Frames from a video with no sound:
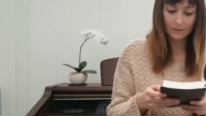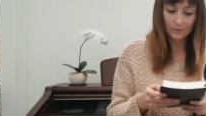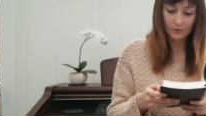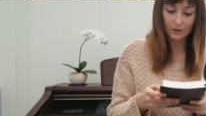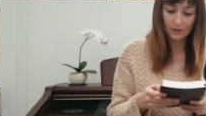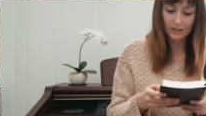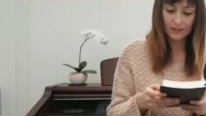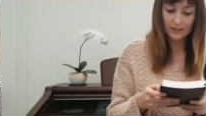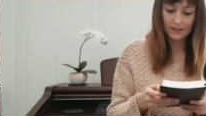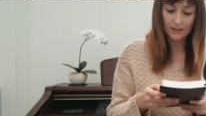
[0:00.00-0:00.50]

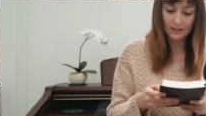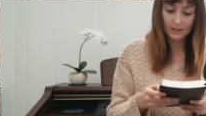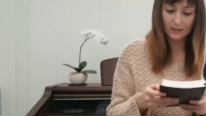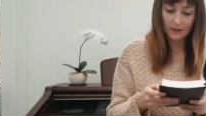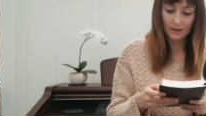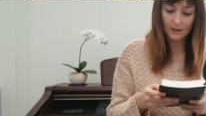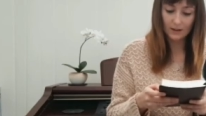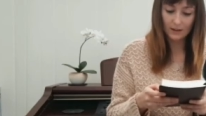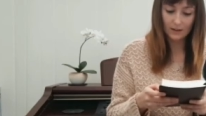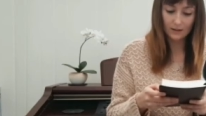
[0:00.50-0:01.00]
But she said
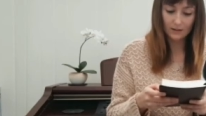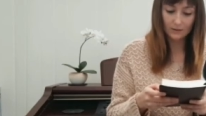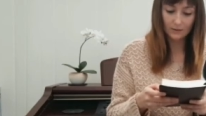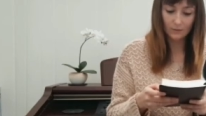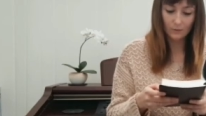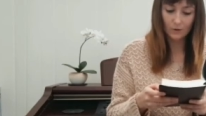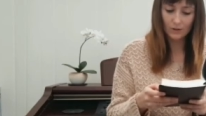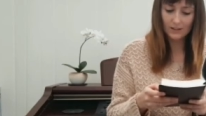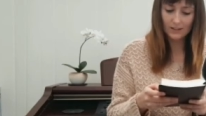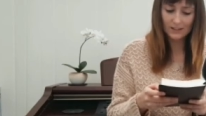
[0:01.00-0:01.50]
to her,
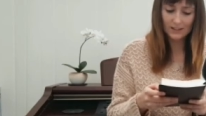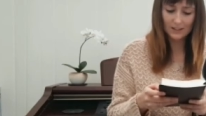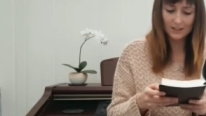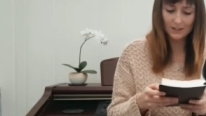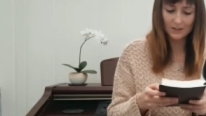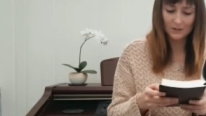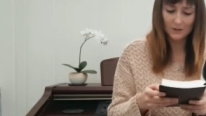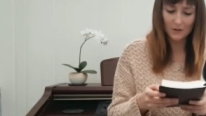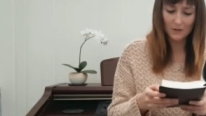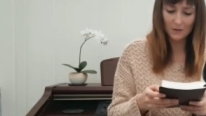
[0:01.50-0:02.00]
"Wasn't
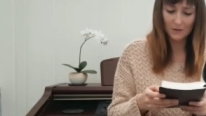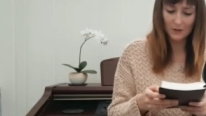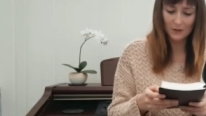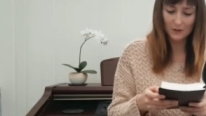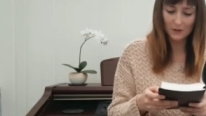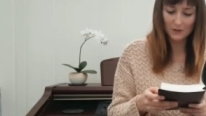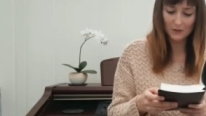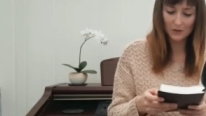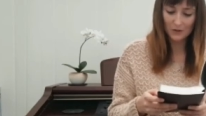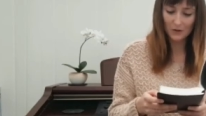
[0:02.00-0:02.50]
it enough
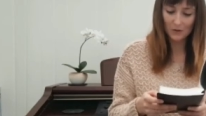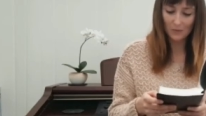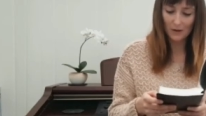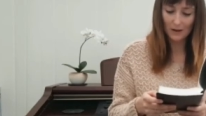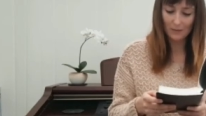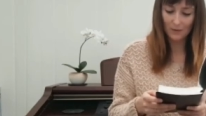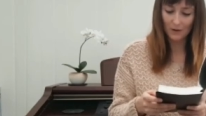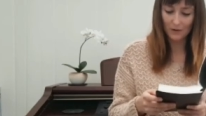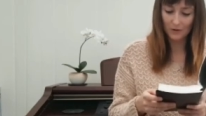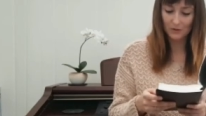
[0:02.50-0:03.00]
that you took
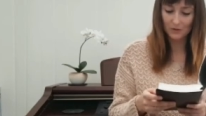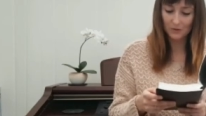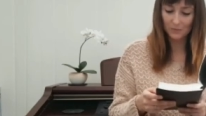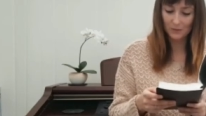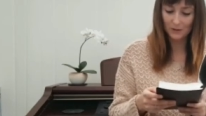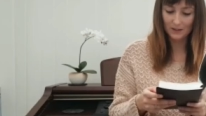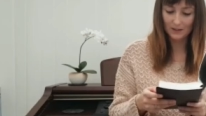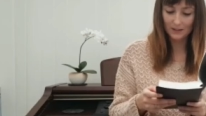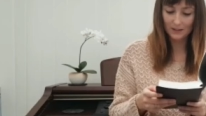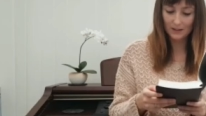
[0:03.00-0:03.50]
away my
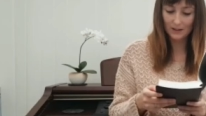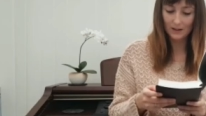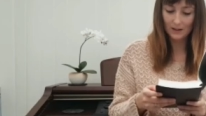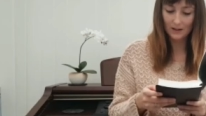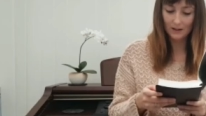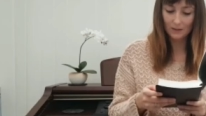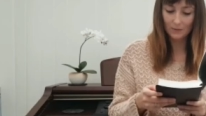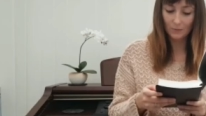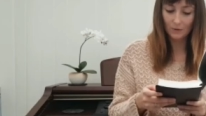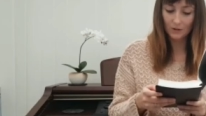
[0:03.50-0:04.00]
husband?
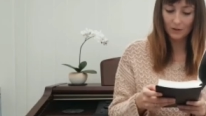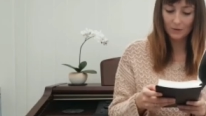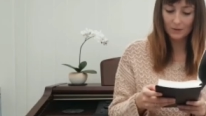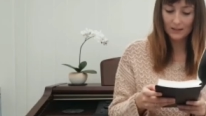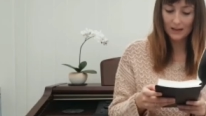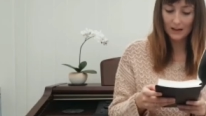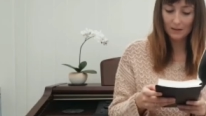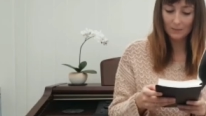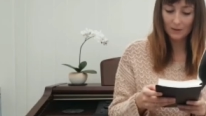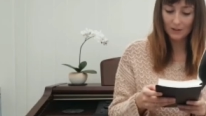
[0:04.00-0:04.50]
Will you
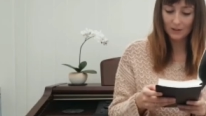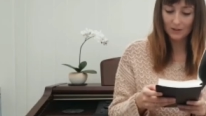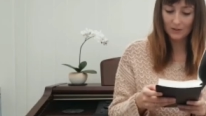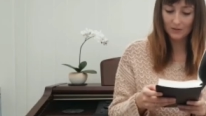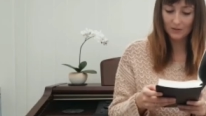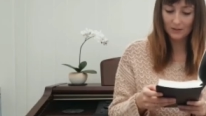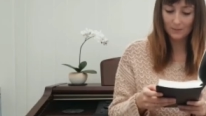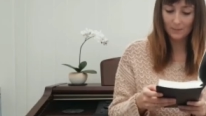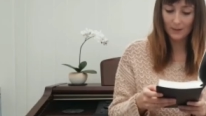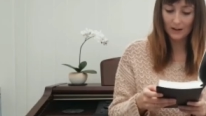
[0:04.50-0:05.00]
take my
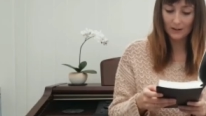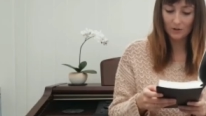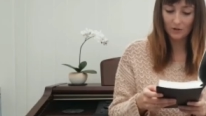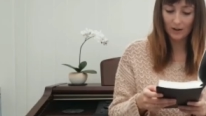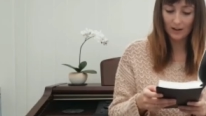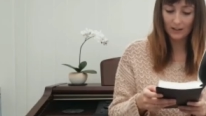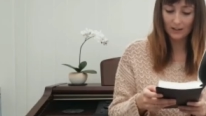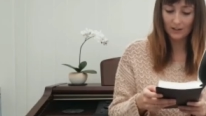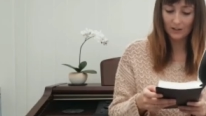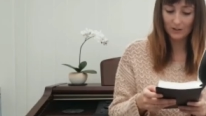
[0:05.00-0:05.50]
son's
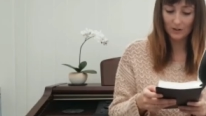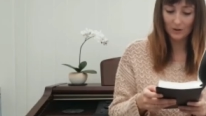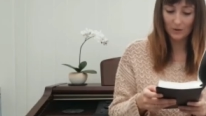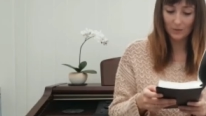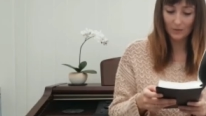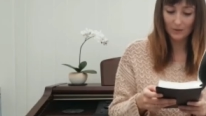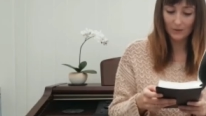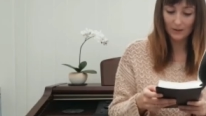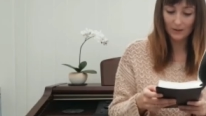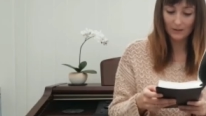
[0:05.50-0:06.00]
mandrakes
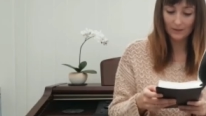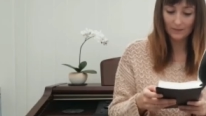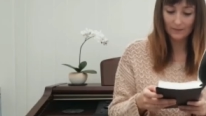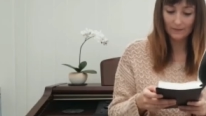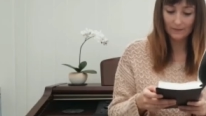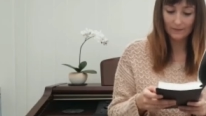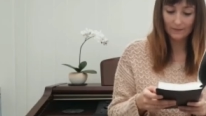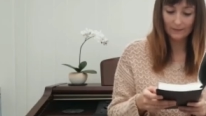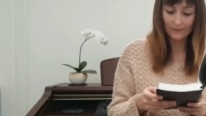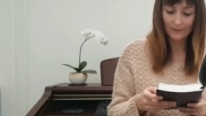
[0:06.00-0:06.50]
too?"
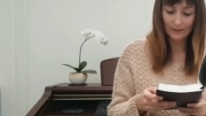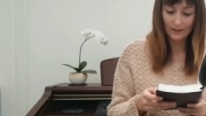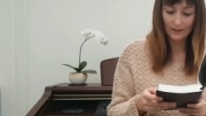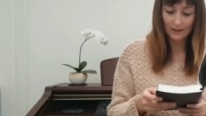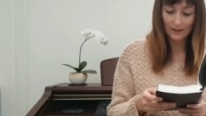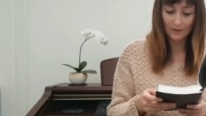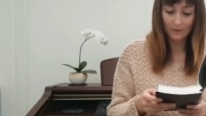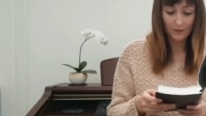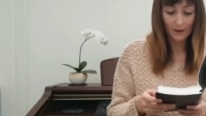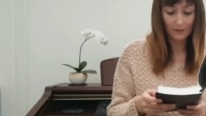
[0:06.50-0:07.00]

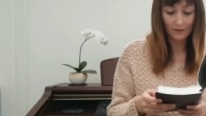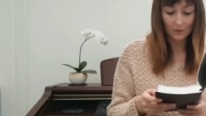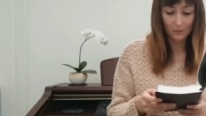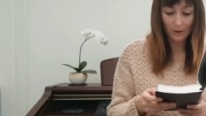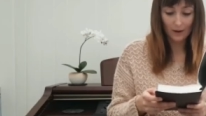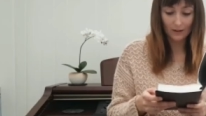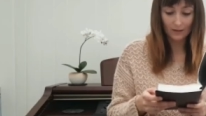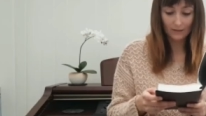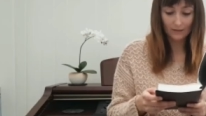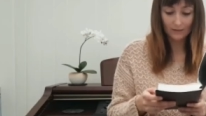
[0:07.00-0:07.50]
"Very
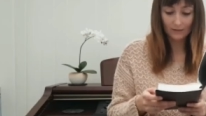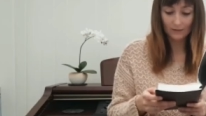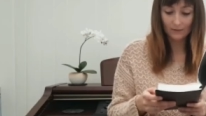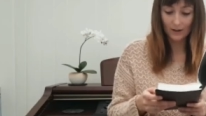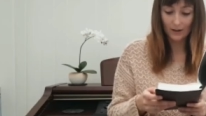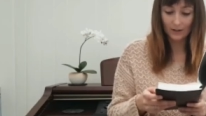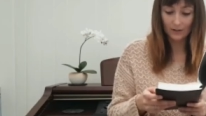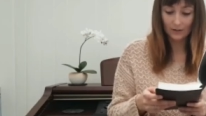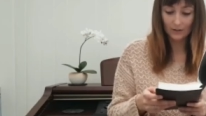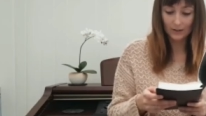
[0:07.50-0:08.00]
well,"
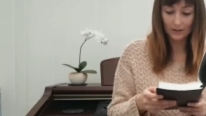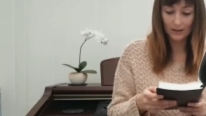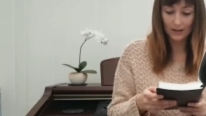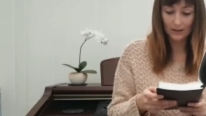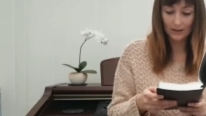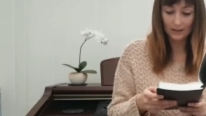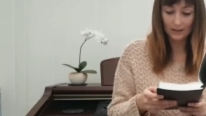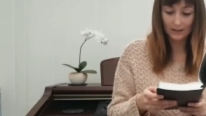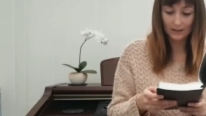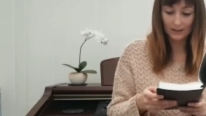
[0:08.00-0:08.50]
Rachel
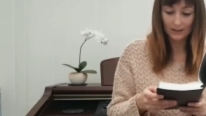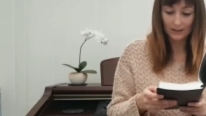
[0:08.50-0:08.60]
said.